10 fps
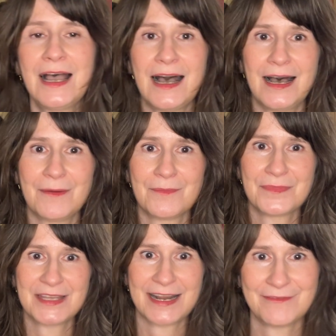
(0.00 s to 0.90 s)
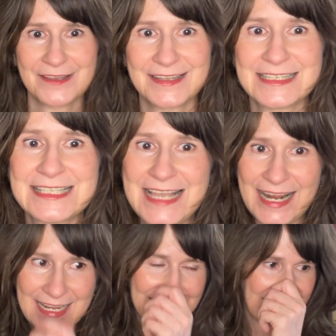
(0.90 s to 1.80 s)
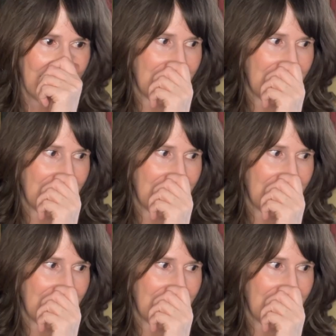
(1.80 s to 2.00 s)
that I visited second.